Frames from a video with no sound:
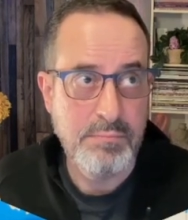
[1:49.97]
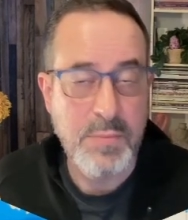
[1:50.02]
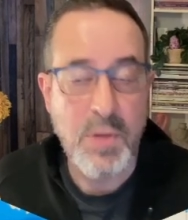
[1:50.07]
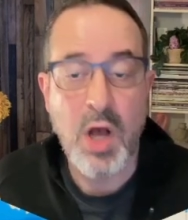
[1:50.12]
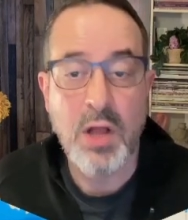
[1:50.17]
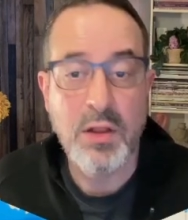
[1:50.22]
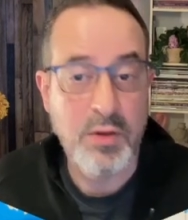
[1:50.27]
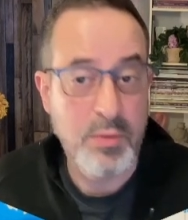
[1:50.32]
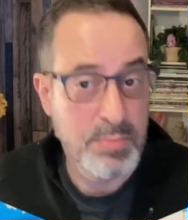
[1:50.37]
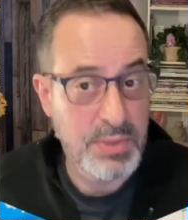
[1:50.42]

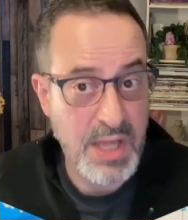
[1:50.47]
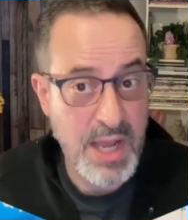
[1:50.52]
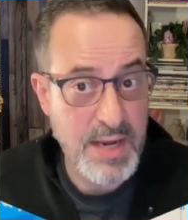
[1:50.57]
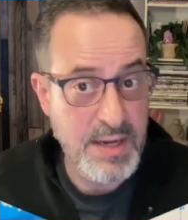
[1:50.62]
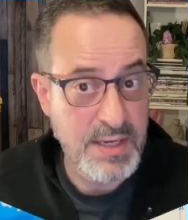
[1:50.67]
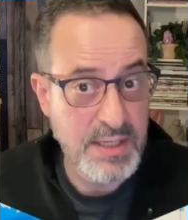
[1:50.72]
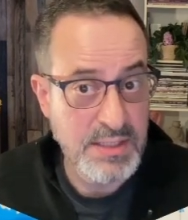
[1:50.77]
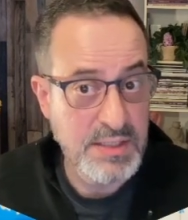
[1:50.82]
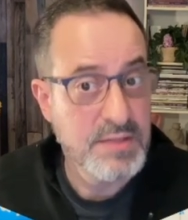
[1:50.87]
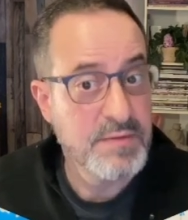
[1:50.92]
color
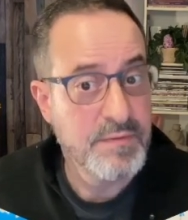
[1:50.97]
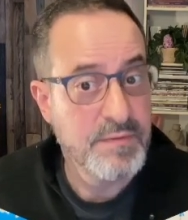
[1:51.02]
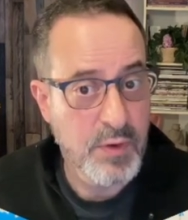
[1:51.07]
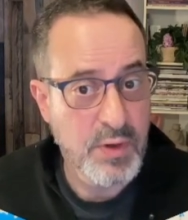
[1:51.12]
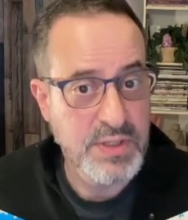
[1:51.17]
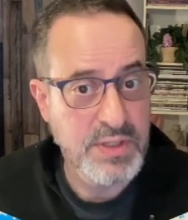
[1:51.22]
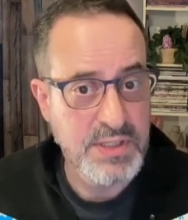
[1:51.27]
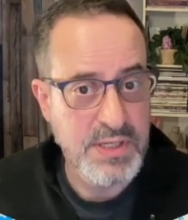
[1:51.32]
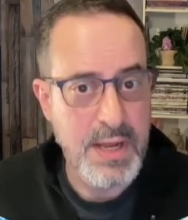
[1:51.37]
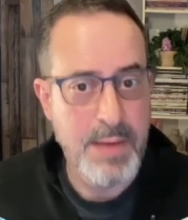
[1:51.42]
blindness,
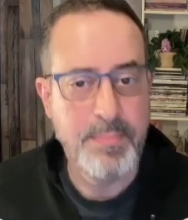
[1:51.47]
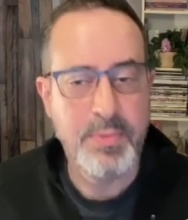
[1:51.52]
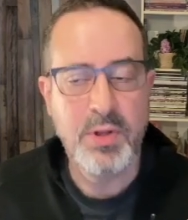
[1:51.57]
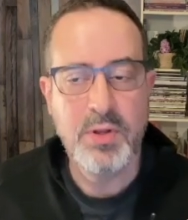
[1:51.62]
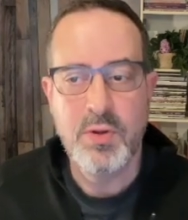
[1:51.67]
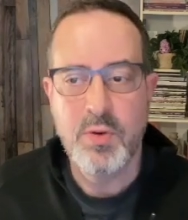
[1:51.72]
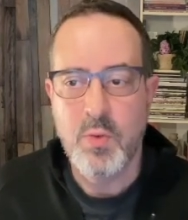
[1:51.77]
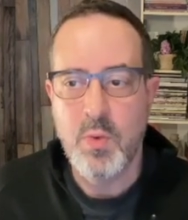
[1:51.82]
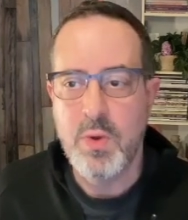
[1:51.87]
for example.